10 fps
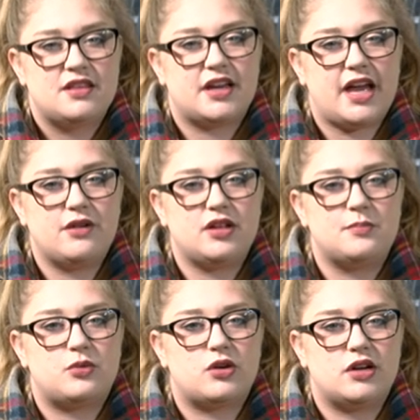The County
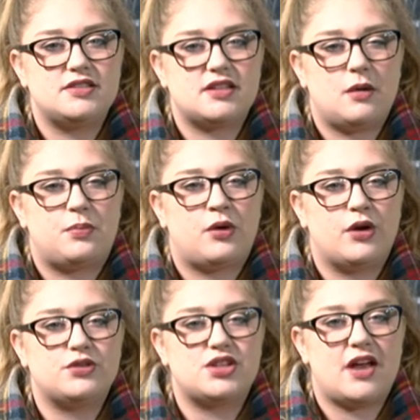Board's
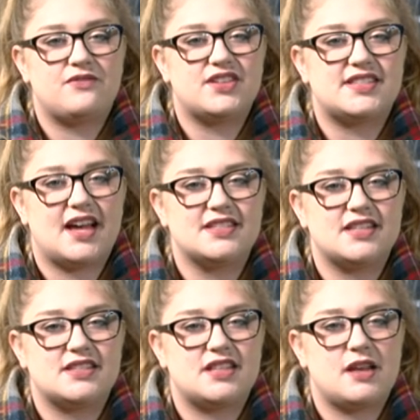approach
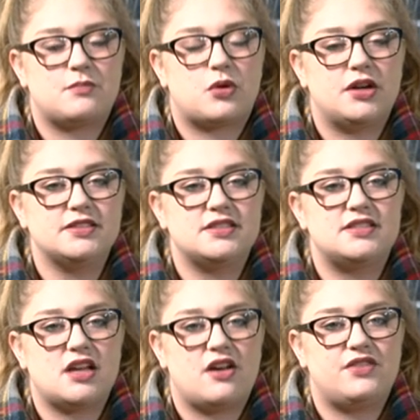emphasizes the
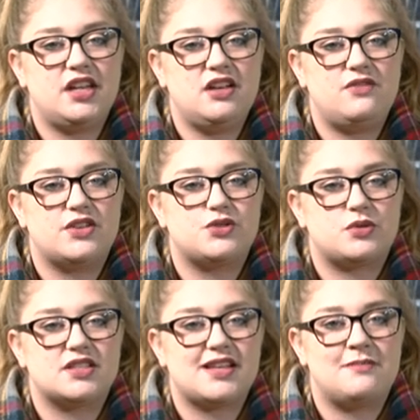importance of
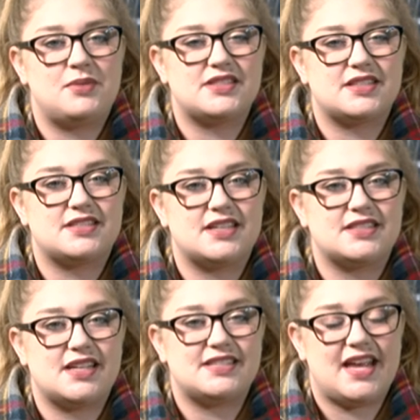individuals and
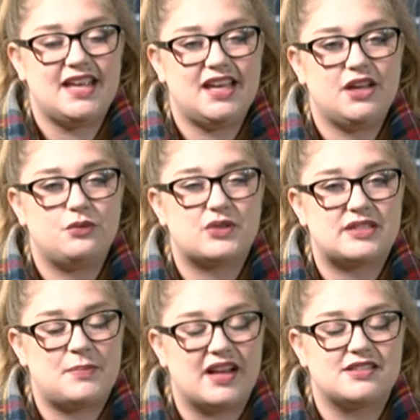businesses taking
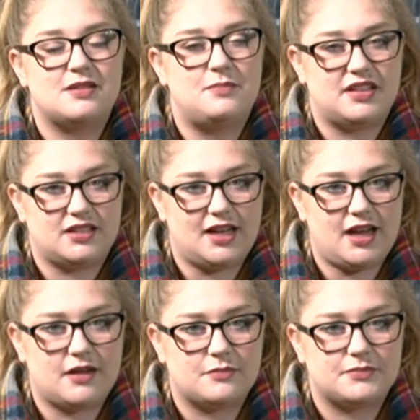responsibility.